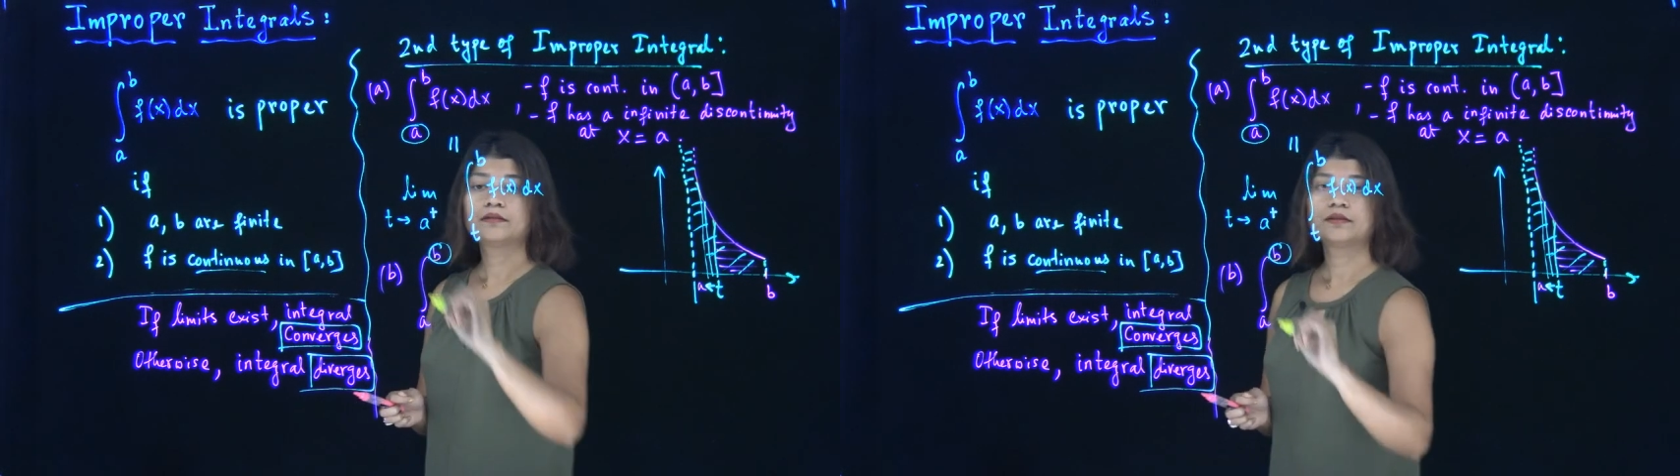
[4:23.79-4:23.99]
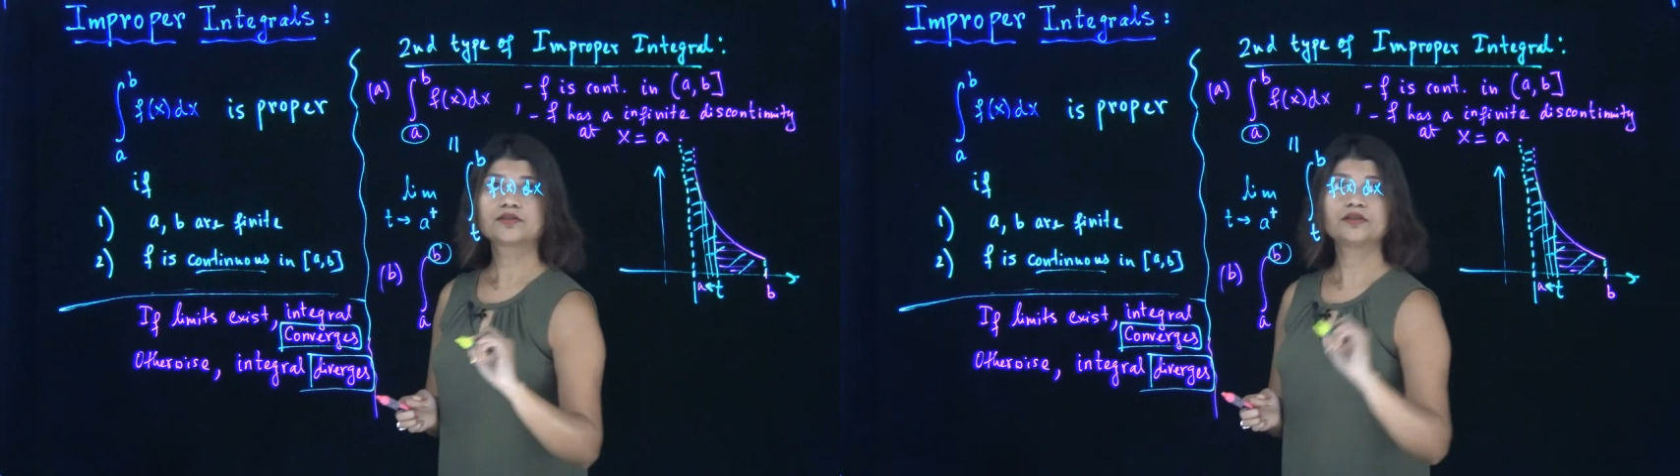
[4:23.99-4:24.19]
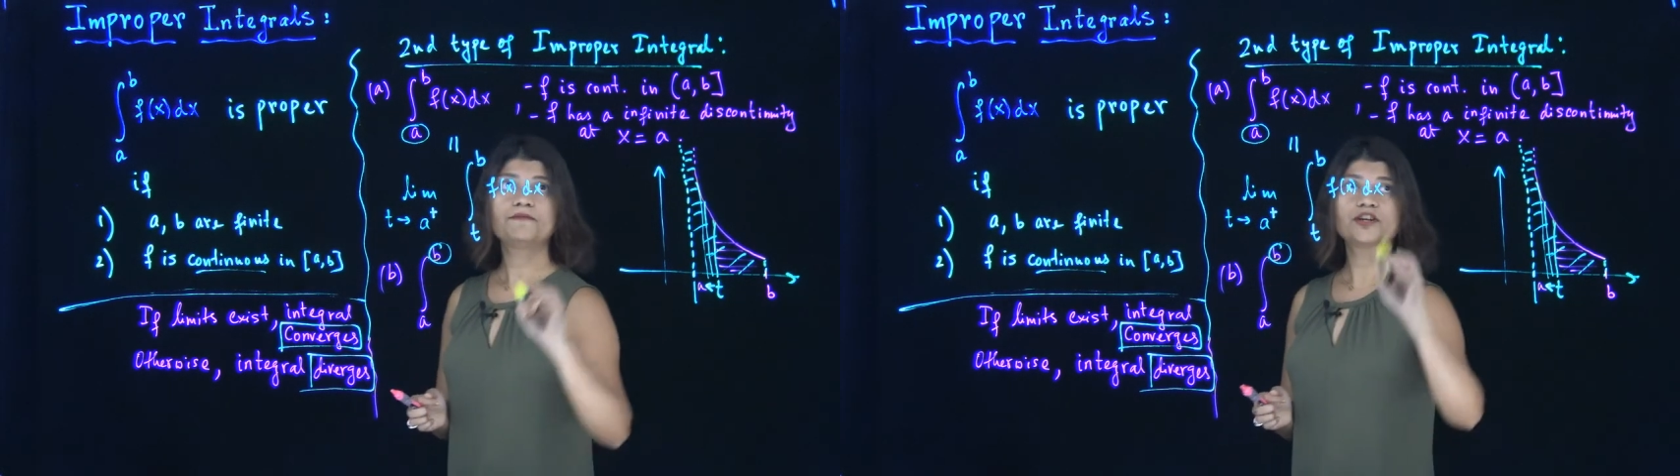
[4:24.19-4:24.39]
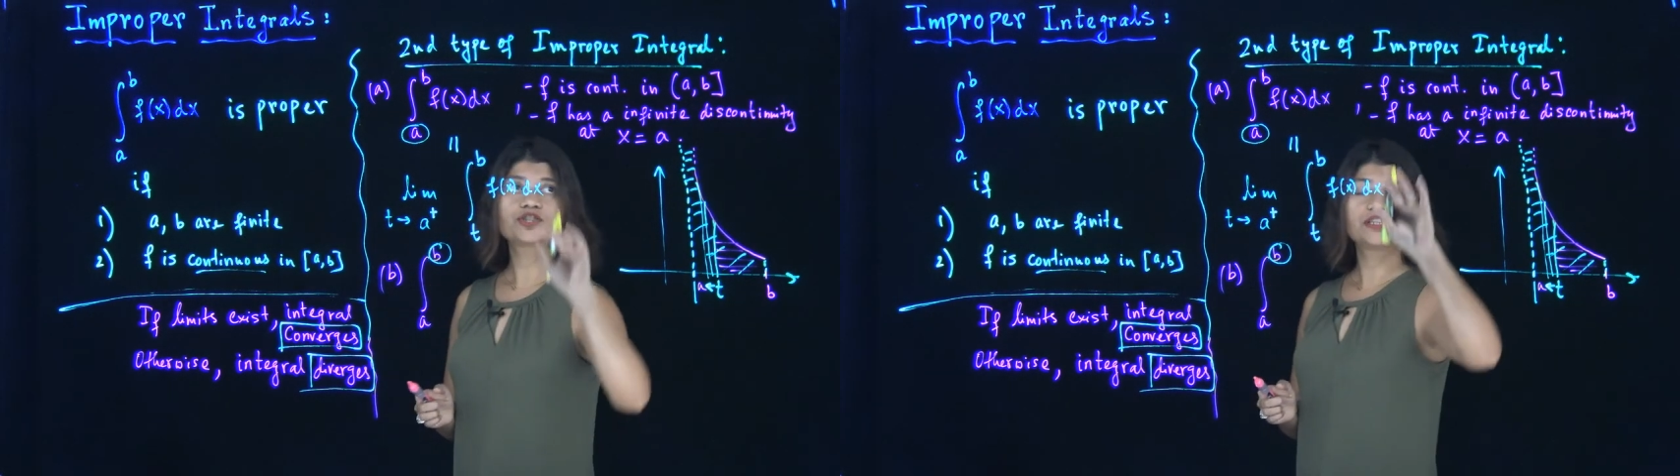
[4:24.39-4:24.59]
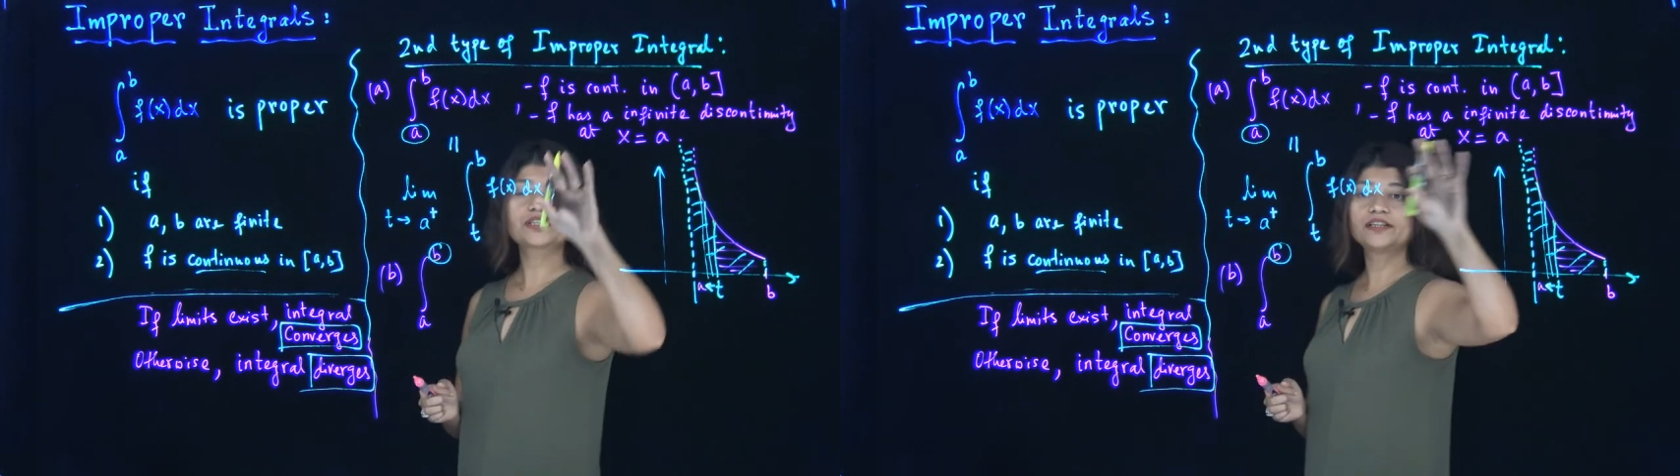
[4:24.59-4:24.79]
So the
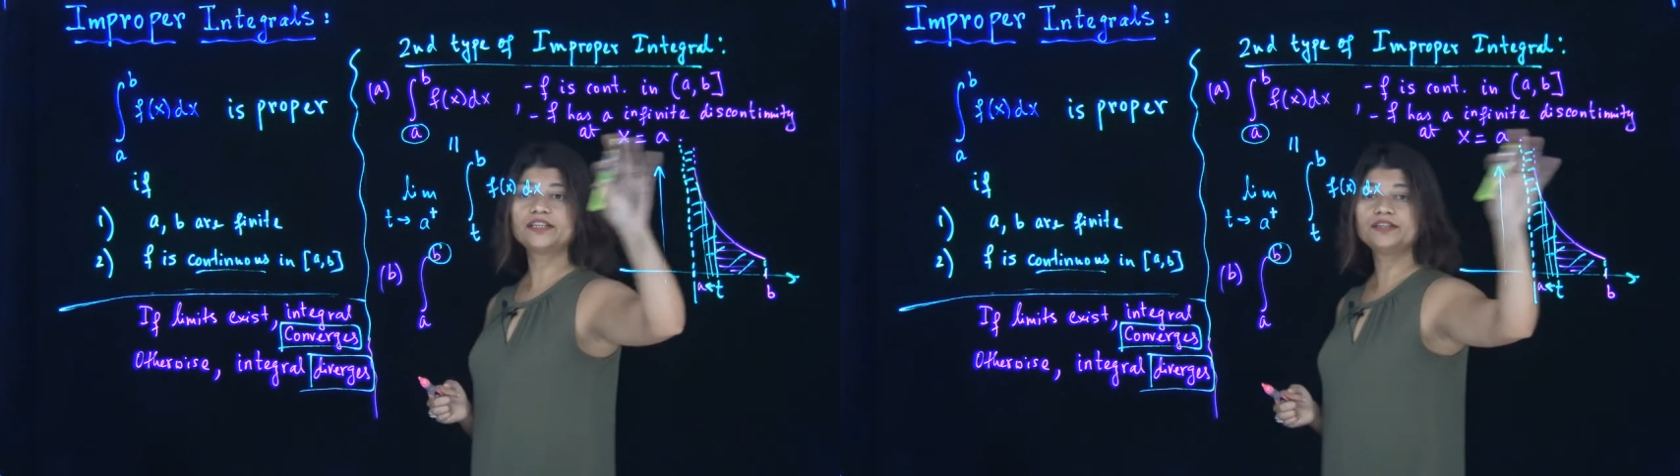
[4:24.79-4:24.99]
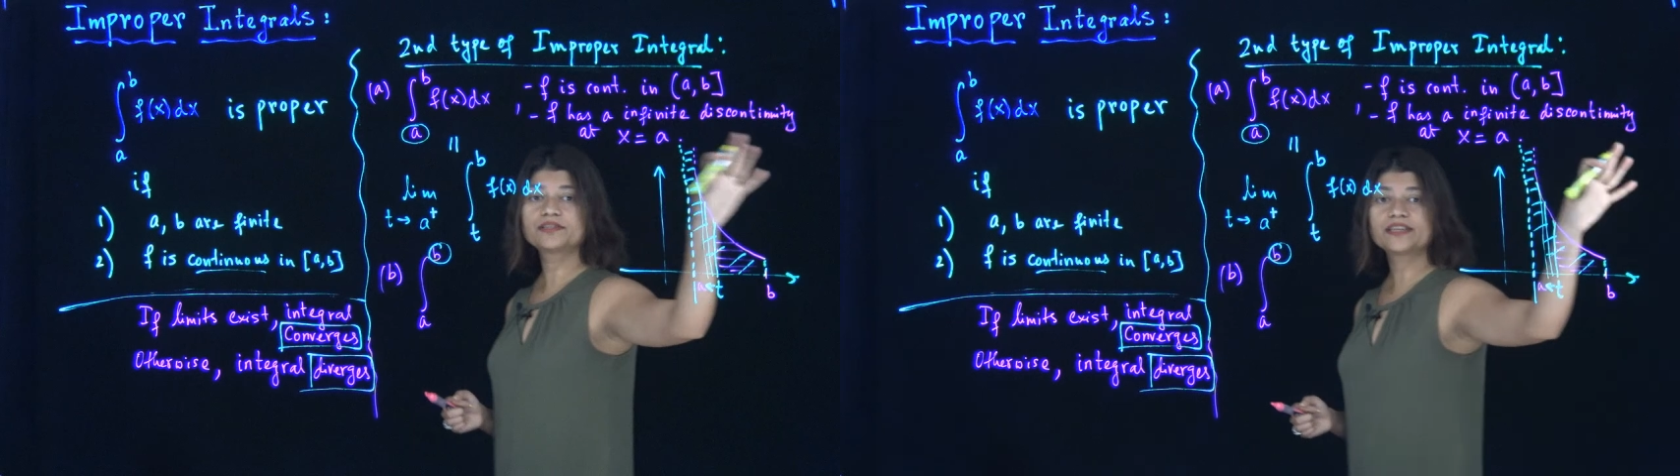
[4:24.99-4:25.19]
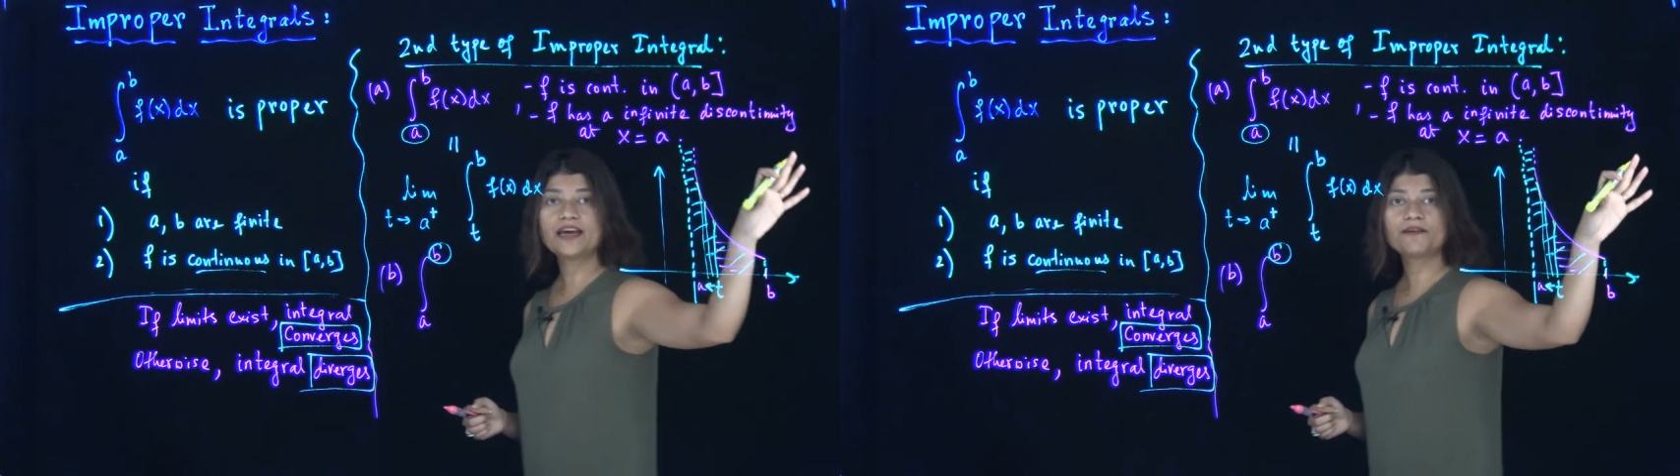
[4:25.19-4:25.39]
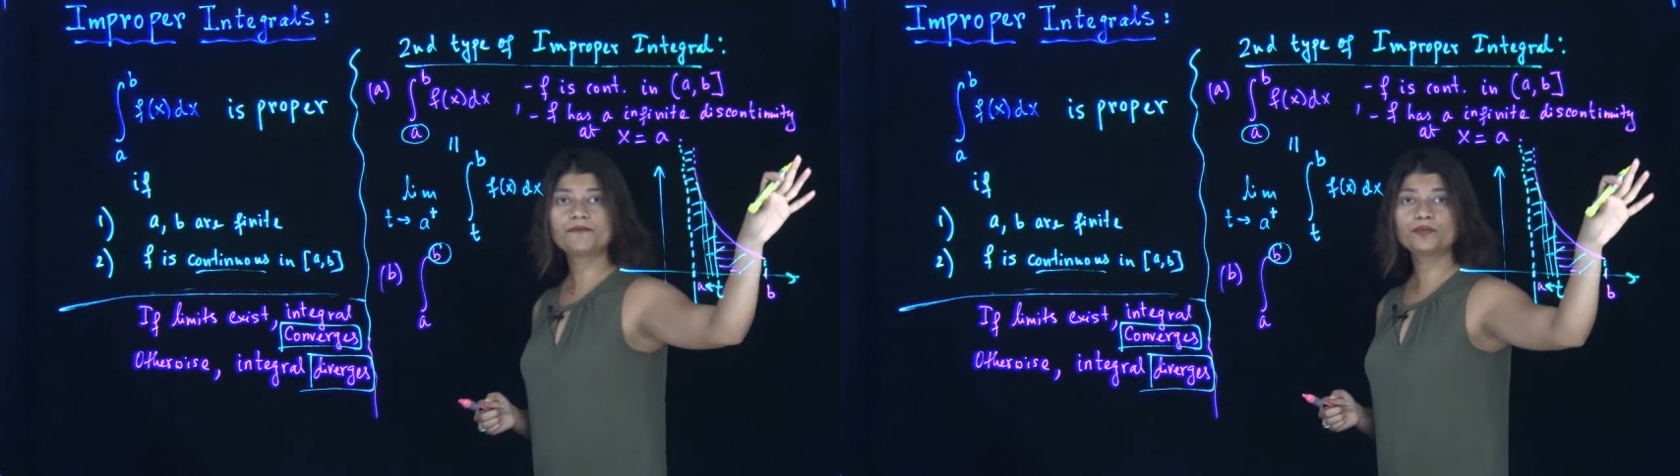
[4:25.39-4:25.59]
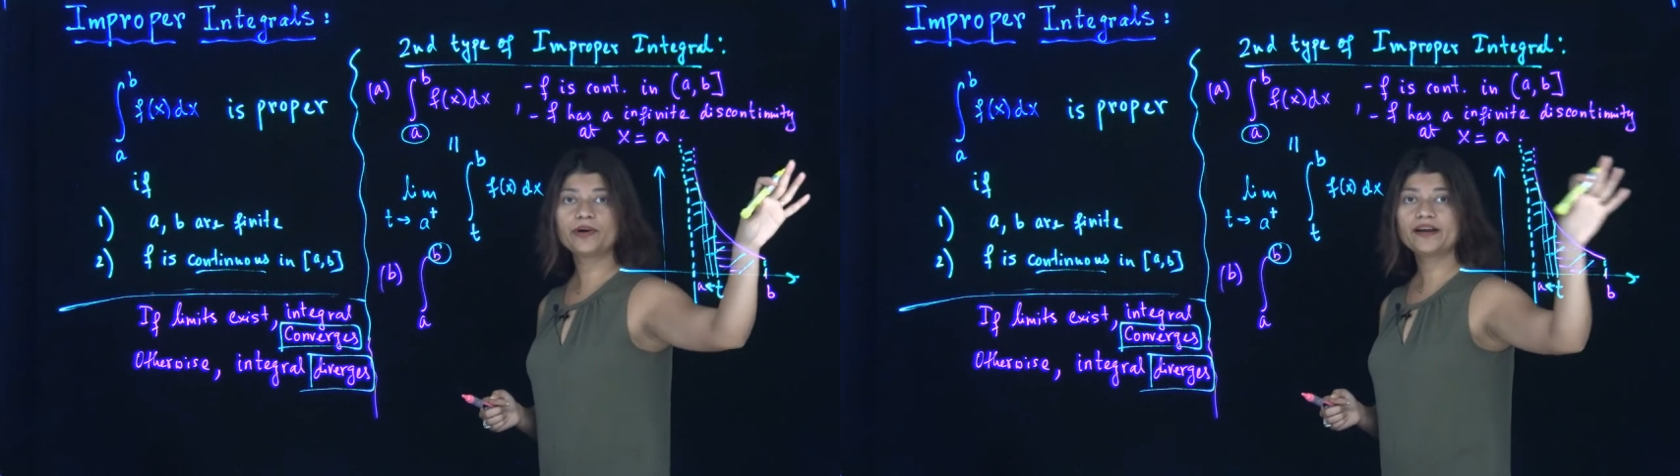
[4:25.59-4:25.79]
function is continuous
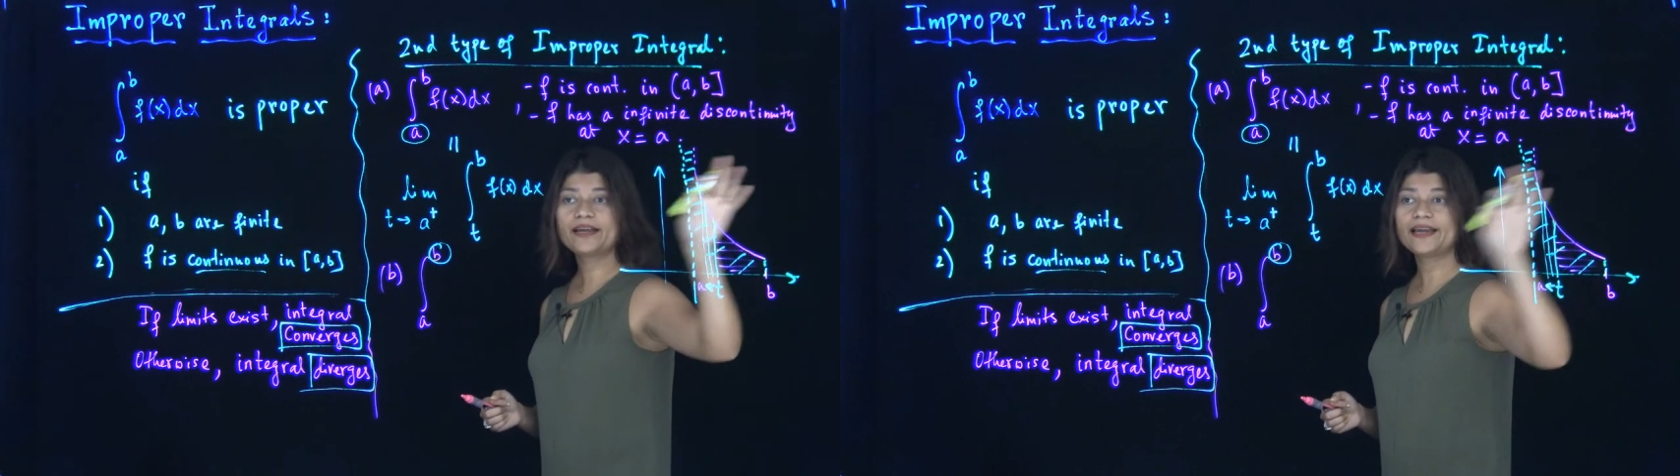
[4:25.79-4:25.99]
everywhere